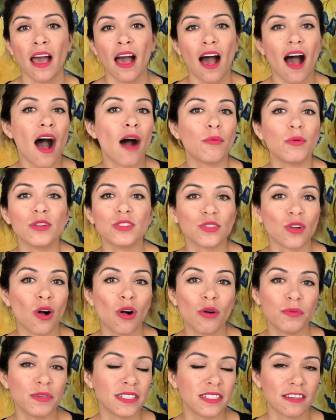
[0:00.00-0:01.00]
I was
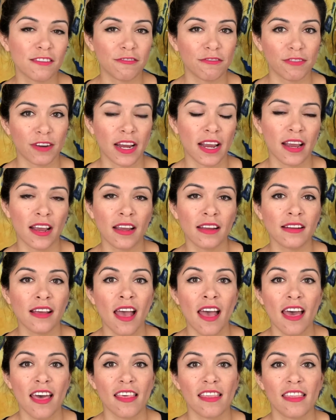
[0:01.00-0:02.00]
always afraid
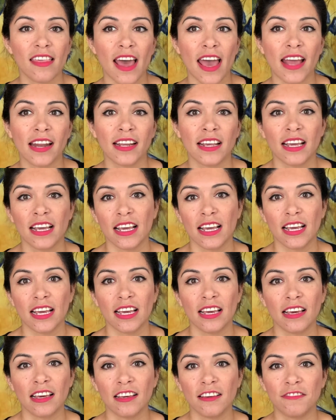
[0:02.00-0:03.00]
that
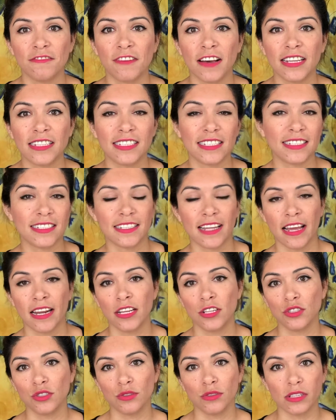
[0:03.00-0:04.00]
if I
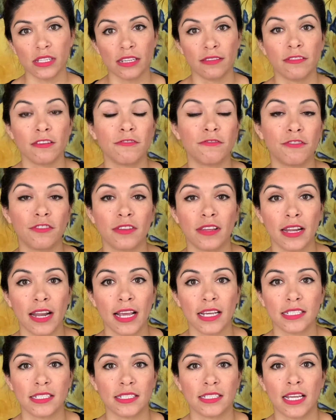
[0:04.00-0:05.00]
decided to leave it for the
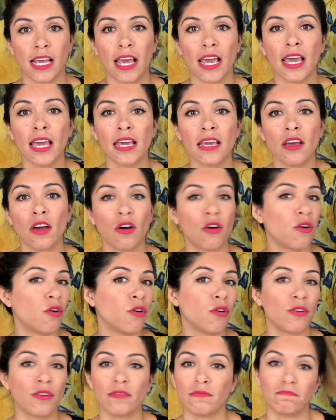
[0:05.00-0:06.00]
next day
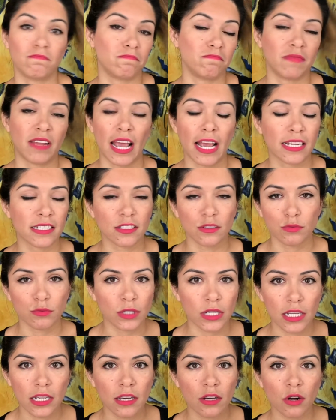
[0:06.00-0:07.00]
or next
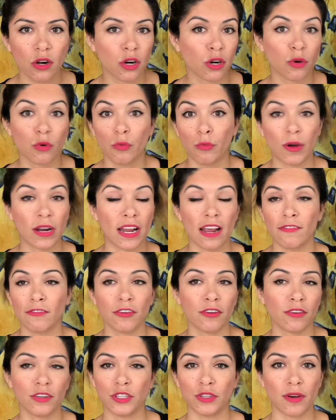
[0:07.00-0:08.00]
week or
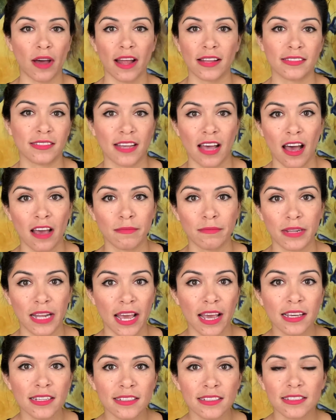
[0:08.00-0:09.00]
whenever you had time
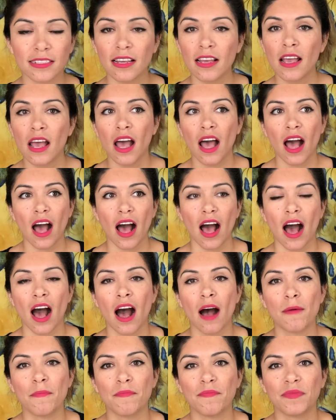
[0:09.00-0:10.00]
next,
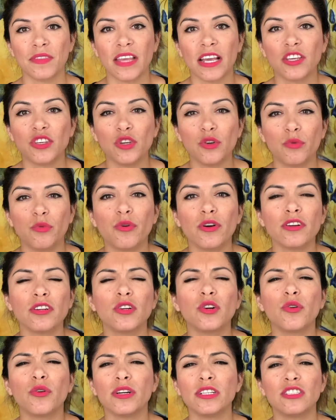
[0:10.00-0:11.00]
that you weren't
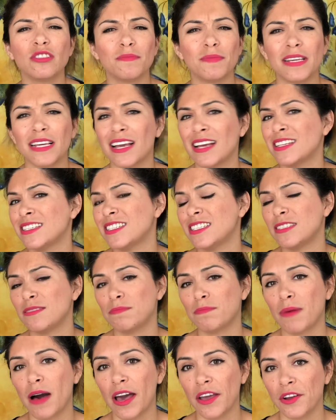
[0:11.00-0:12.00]
going to be
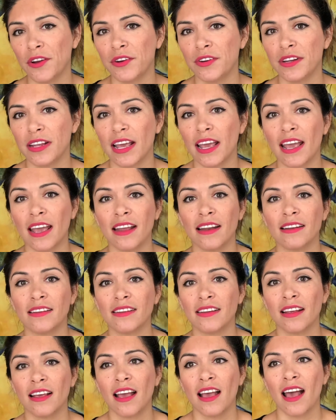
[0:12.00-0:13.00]
inspired and
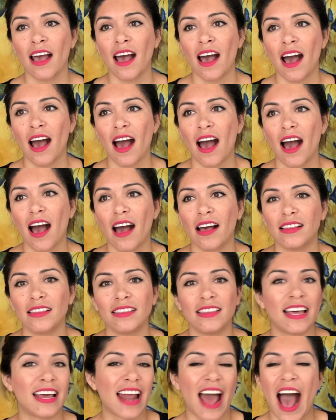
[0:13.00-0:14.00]

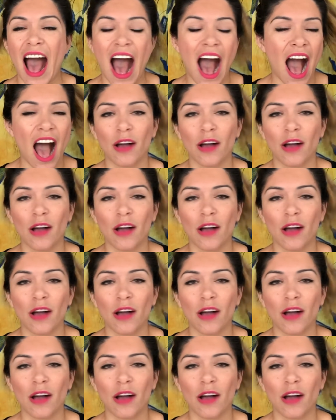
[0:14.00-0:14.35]
that I